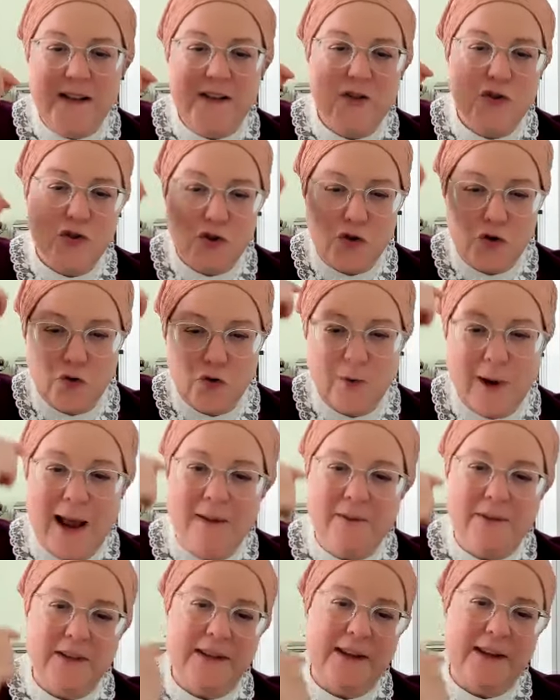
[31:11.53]
is
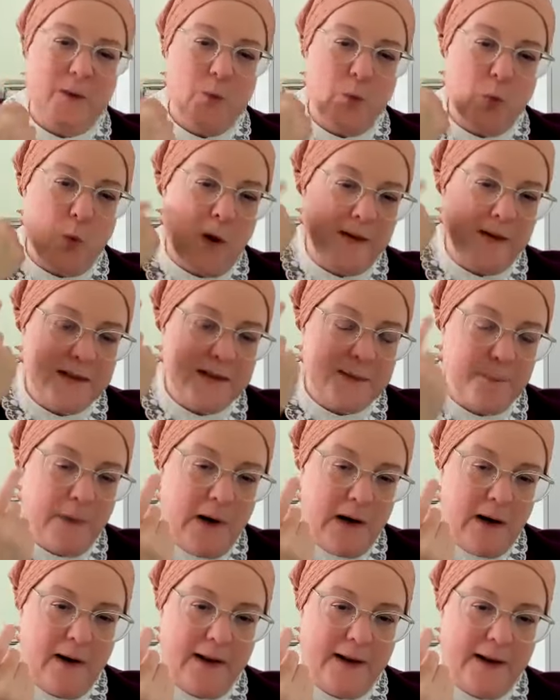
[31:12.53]
traveling in one's
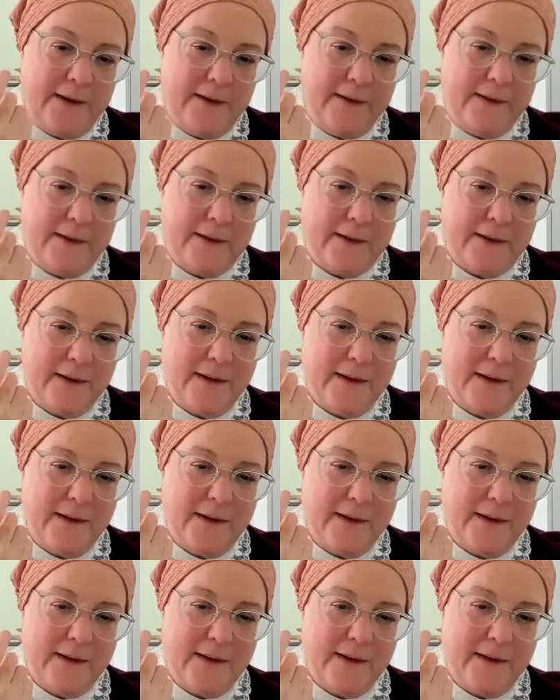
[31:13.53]
mind